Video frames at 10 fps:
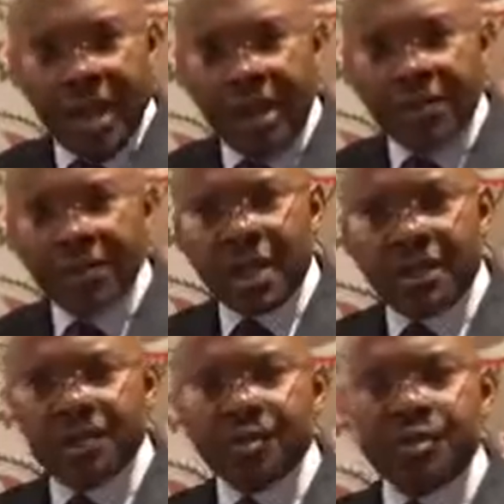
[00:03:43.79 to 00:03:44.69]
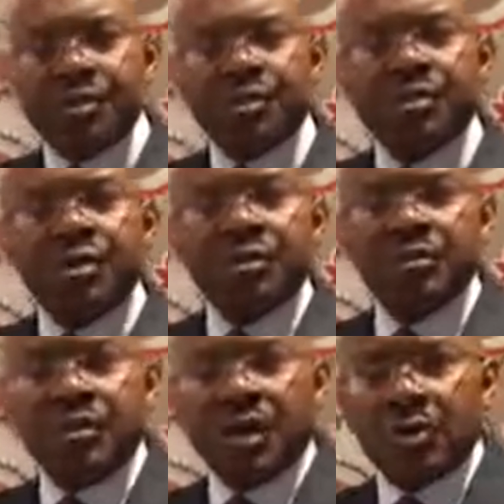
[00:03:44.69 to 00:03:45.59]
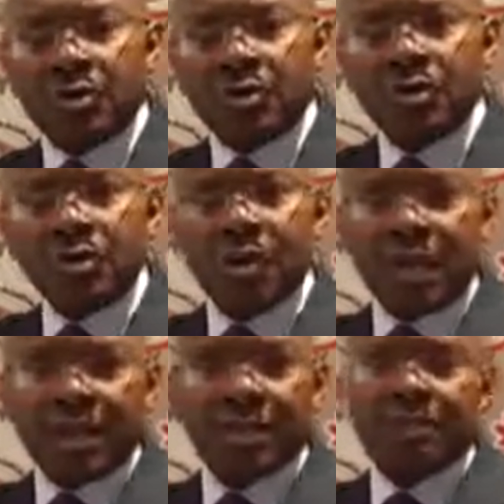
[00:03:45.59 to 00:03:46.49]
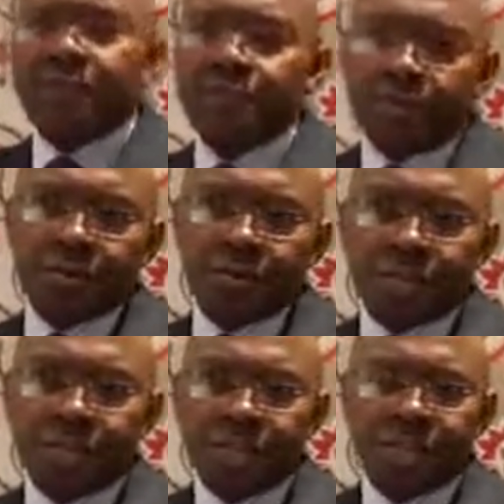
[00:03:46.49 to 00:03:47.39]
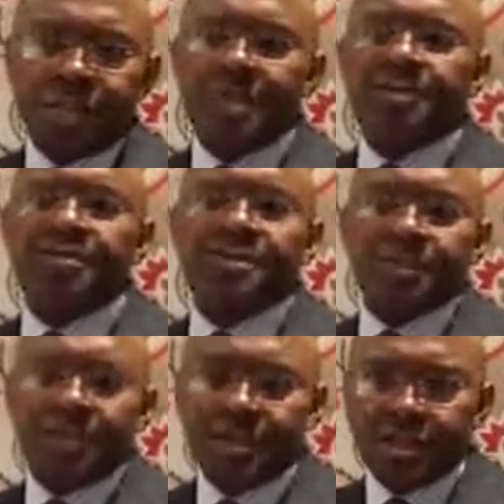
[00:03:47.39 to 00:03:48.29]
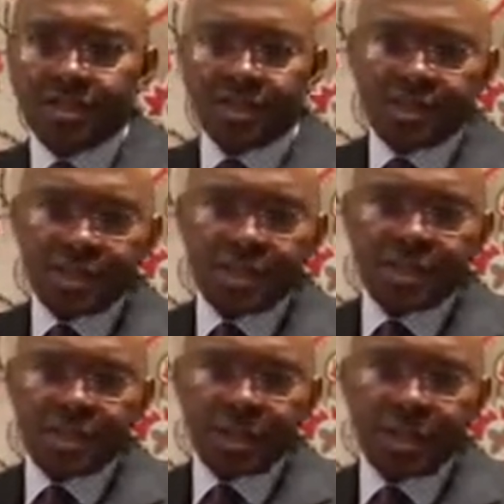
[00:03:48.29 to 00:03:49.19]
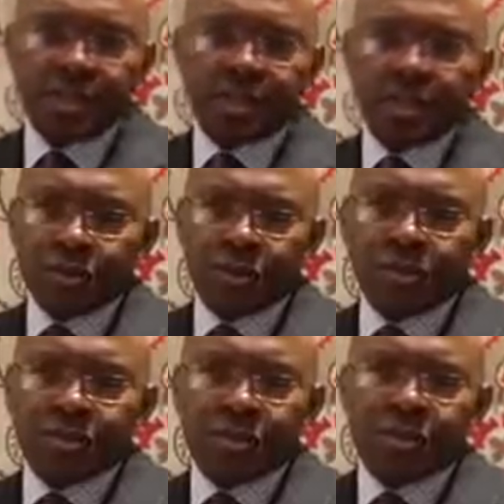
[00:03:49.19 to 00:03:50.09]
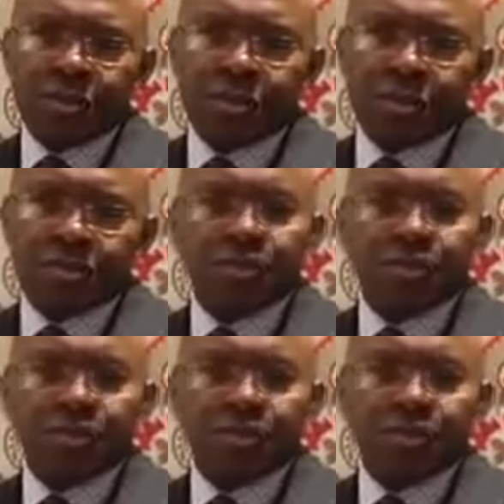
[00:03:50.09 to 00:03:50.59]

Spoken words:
how the actions going forward would look like for this year 2015 and for next year 2016.